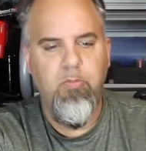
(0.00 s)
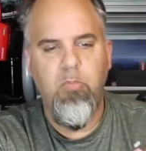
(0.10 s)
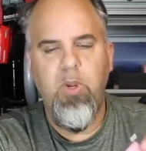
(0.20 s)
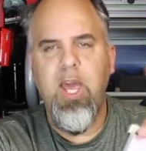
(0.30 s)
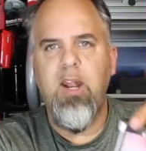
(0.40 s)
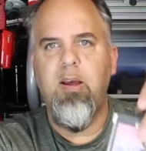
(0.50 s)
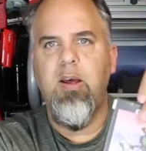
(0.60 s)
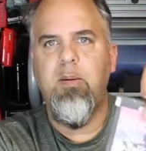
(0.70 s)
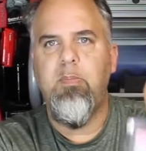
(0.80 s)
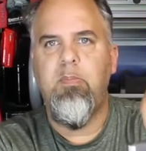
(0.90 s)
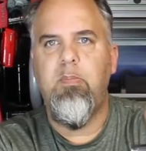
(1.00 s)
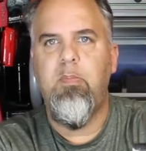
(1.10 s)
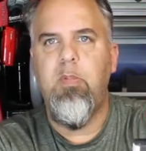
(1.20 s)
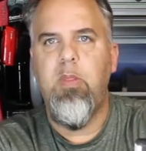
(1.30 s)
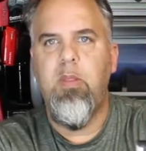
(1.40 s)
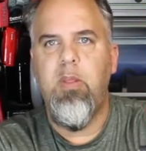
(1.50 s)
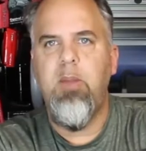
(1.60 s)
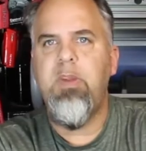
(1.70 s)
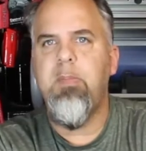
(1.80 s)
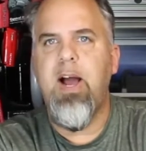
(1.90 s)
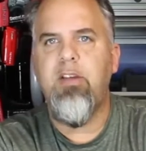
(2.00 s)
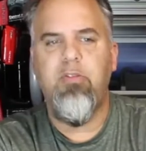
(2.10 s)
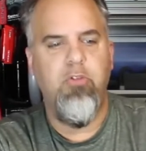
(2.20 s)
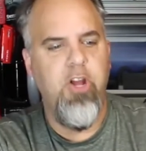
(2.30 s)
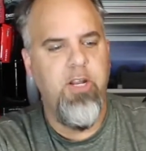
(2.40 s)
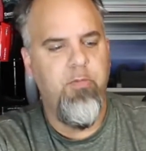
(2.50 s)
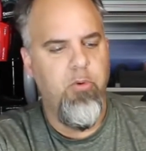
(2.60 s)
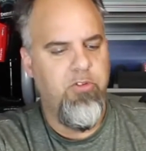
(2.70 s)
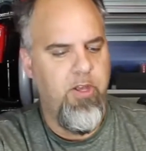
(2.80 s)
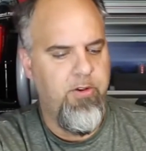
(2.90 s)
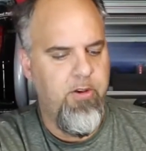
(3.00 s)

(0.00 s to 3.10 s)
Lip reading: We got a empty box for Shining Force.